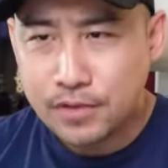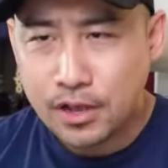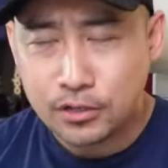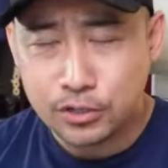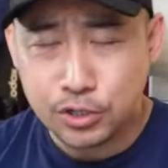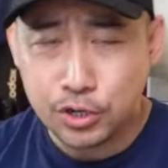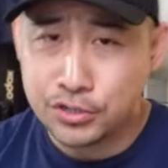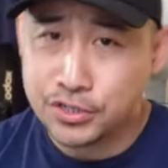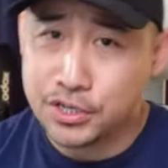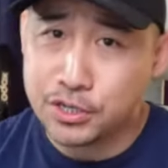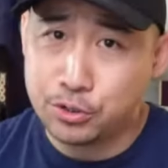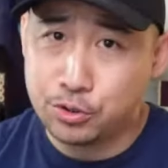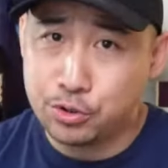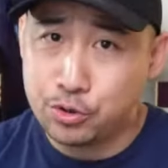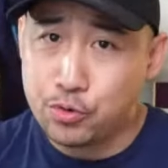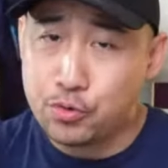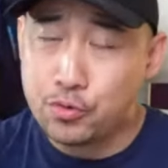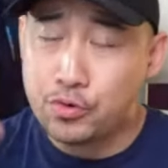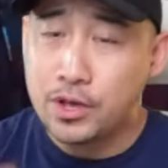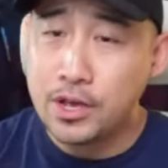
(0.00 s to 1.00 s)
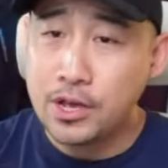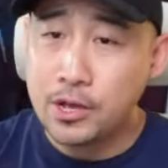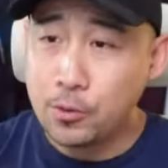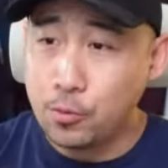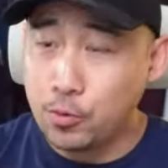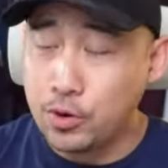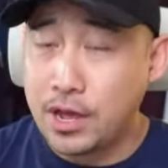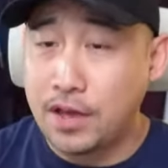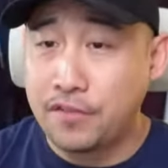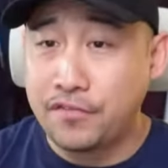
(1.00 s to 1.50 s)
So you see, Drew
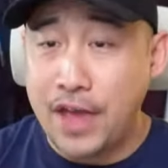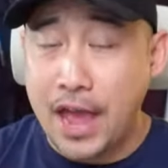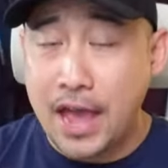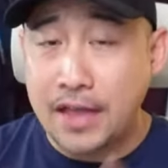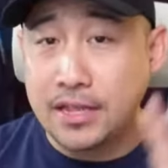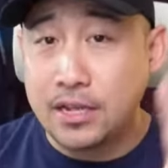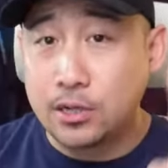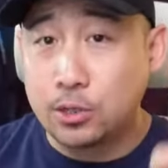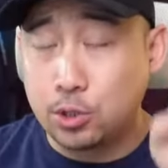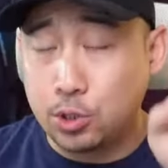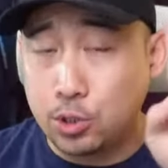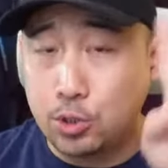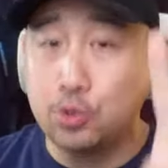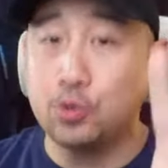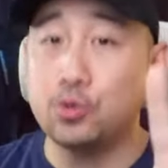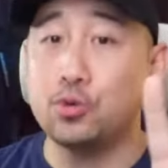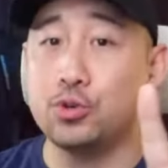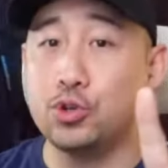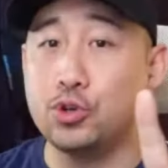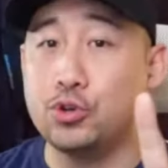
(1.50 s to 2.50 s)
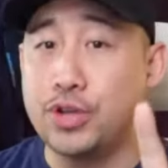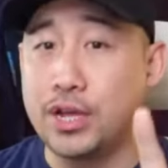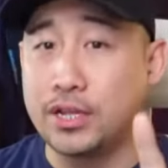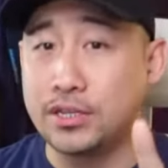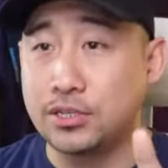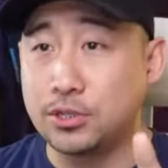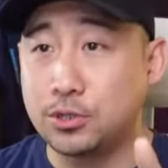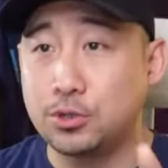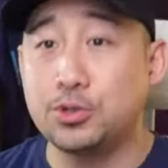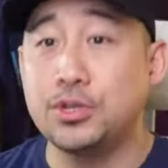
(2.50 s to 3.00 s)
would have added 2
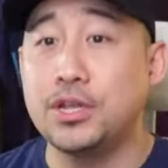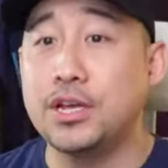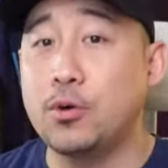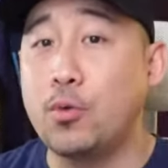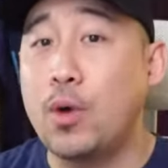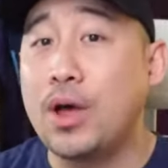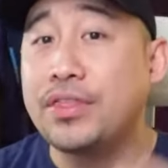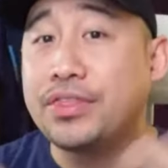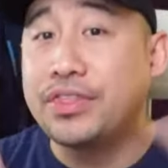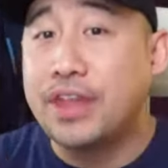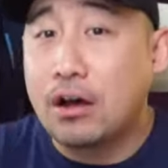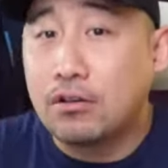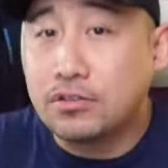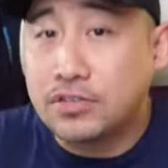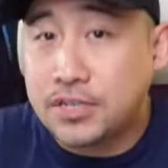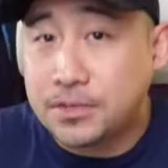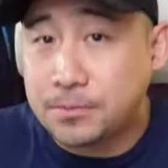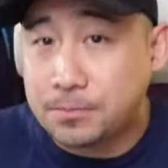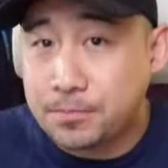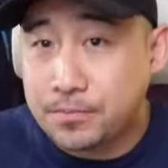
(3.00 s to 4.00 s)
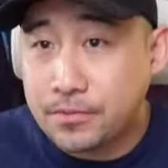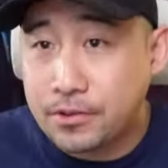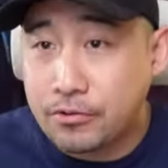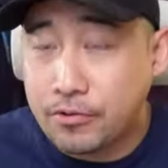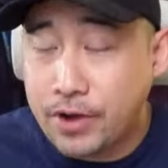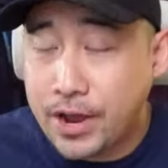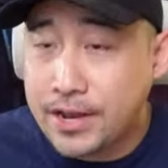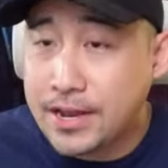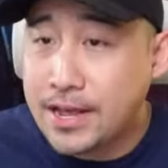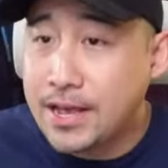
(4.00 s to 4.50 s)
units to the 1,000,
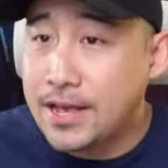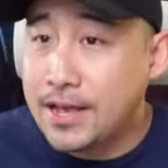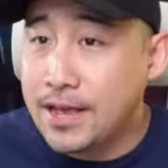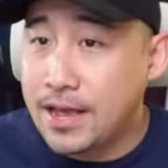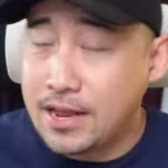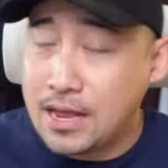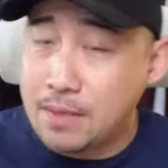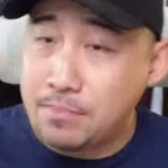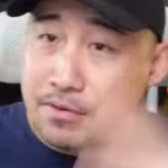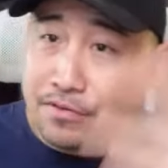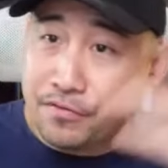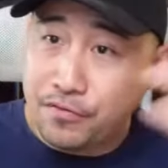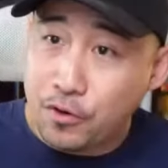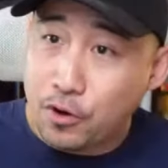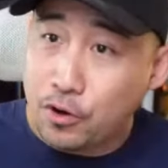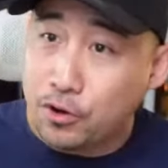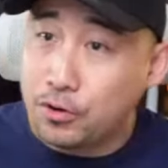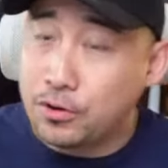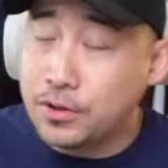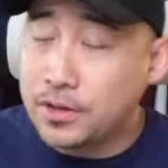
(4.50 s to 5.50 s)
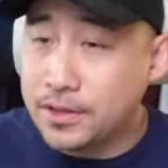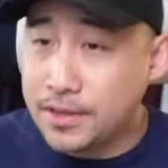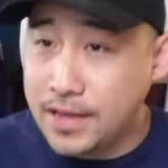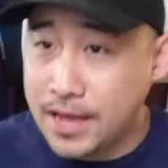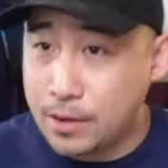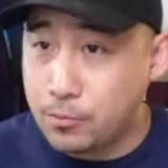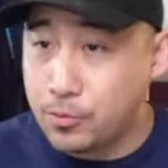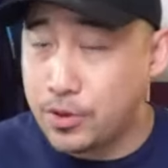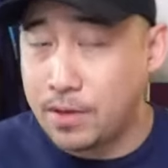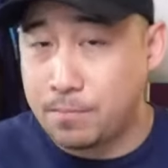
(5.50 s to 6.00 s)
right? And then before
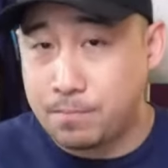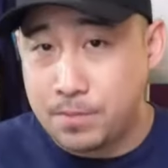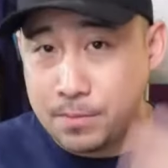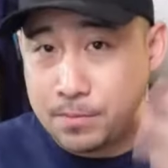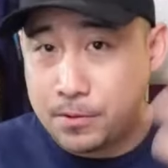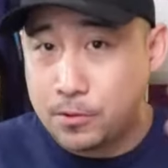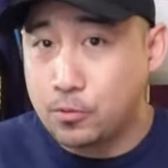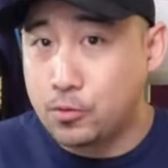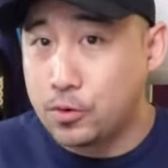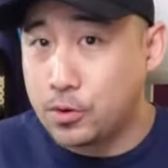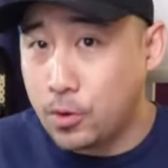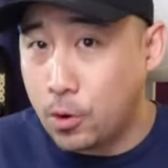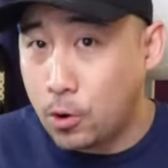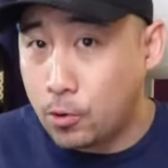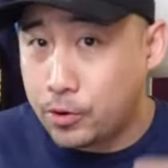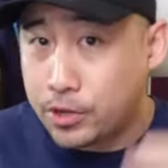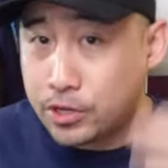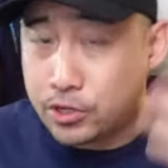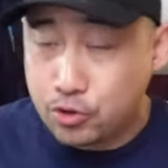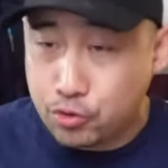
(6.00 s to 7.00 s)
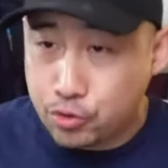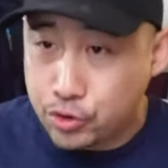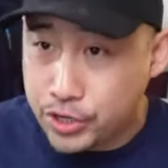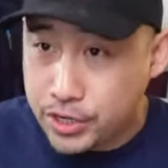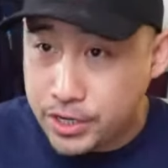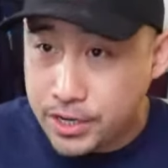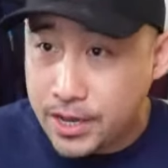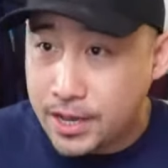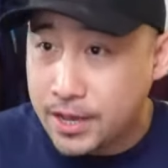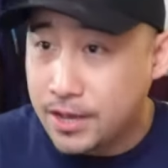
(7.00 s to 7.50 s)
then, we have people who are ordering
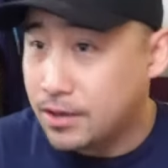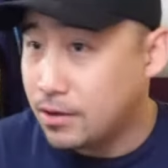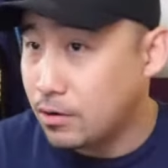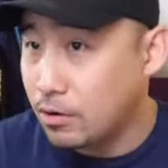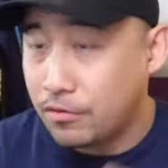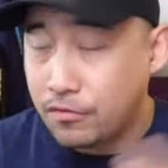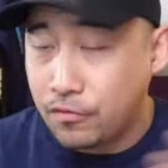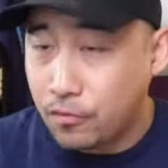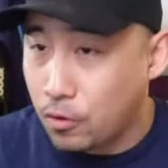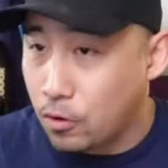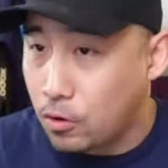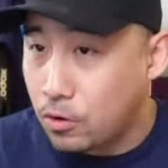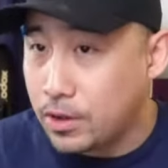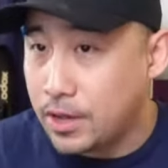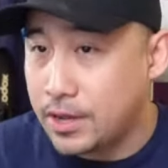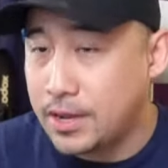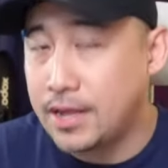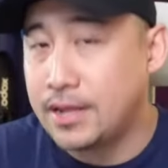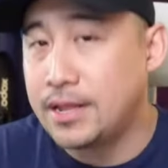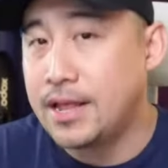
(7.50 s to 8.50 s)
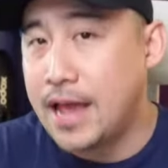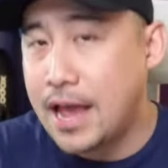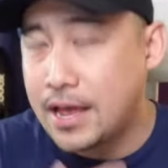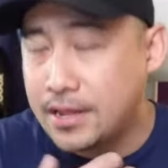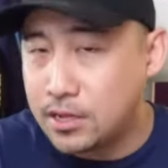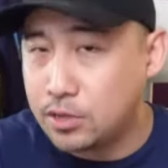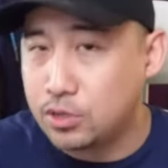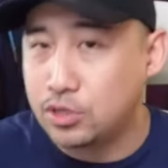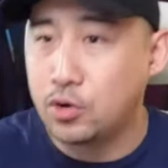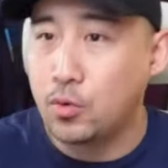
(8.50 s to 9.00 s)
3 or 4, and then they
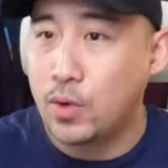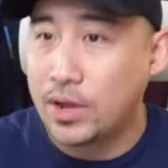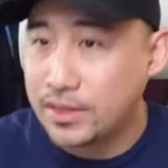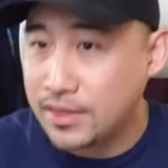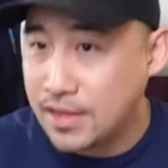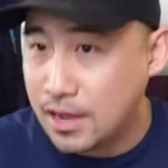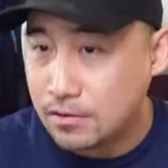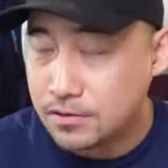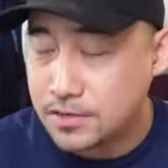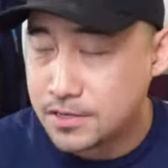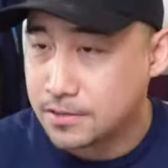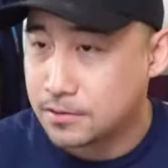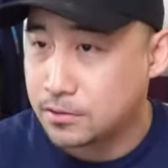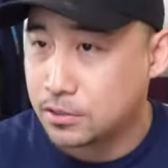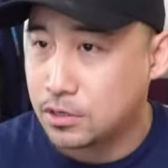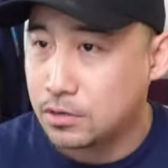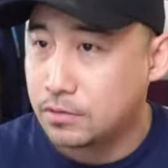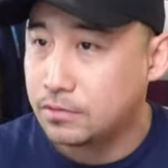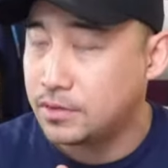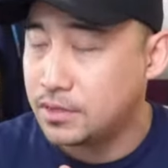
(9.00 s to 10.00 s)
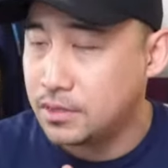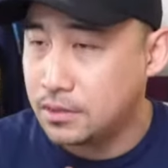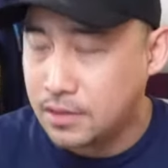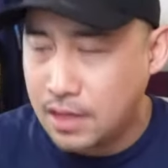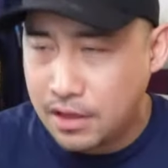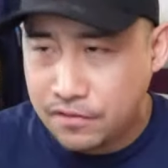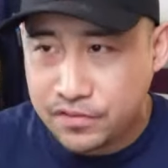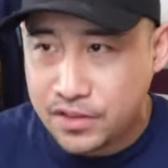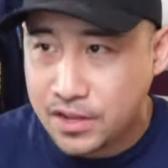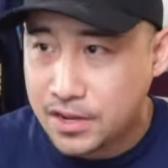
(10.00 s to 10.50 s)
added to the 1,000. So
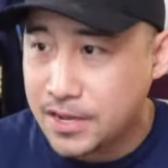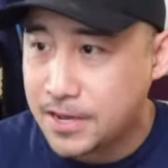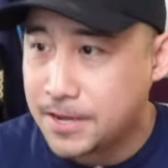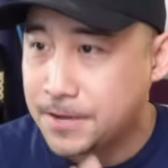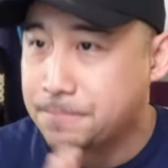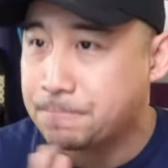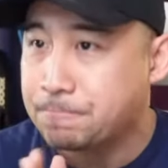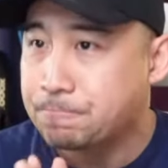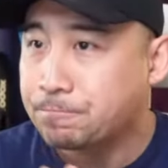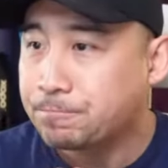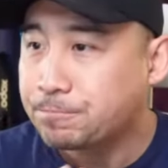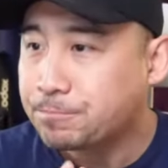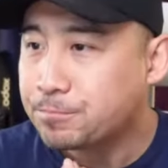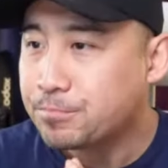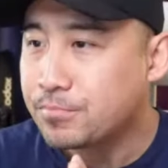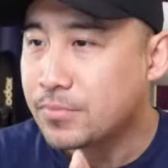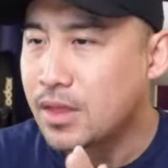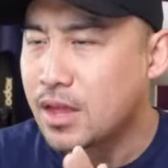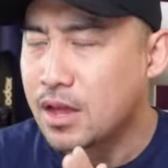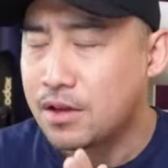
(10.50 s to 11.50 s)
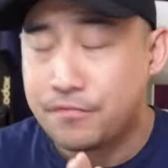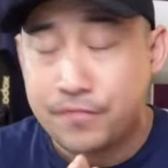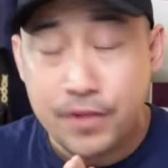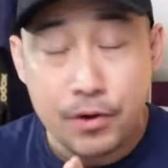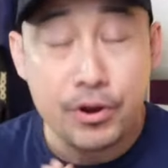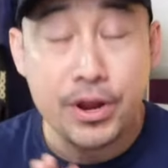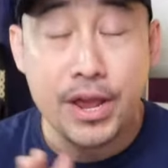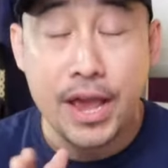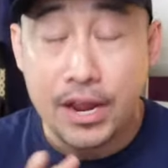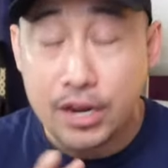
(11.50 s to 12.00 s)
definitely a
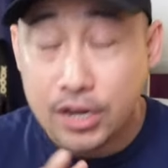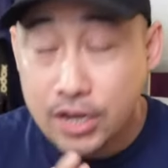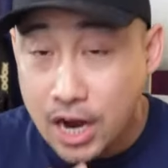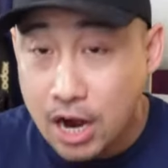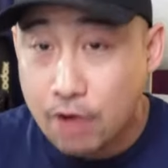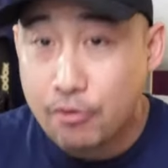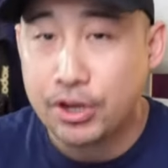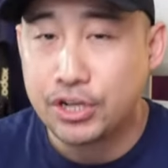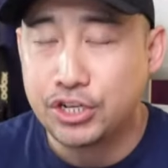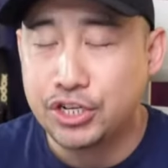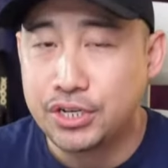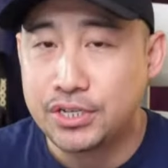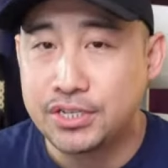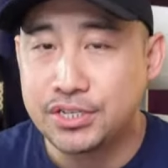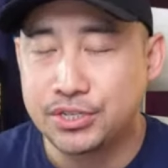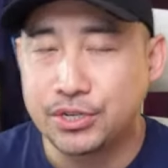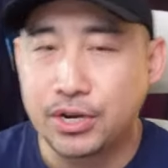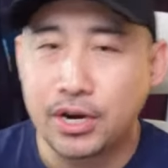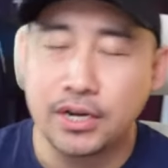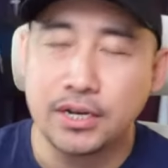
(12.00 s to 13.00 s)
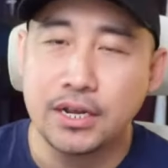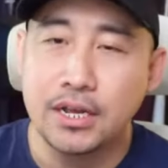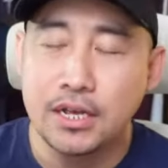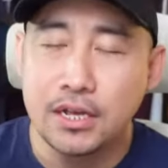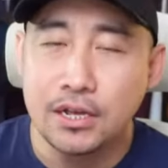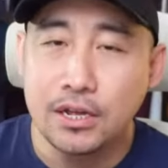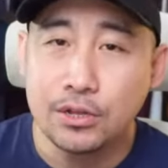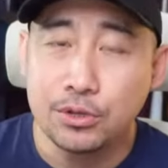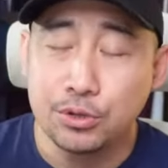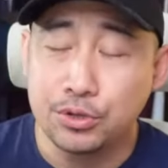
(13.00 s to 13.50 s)
very encouraging start
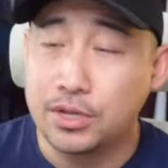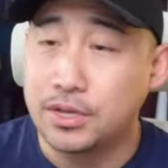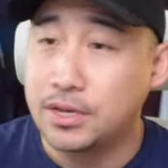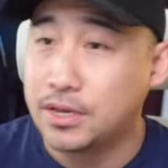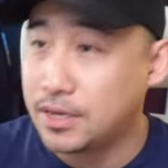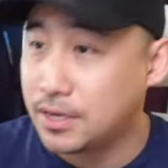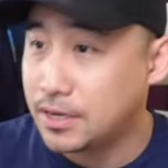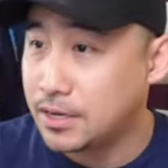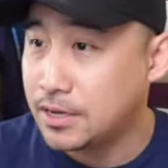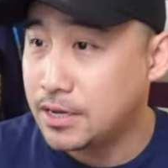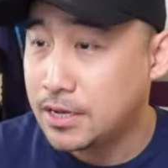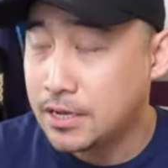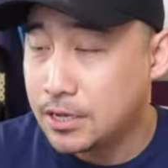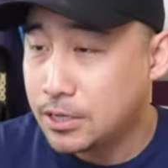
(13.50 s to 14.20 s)
to the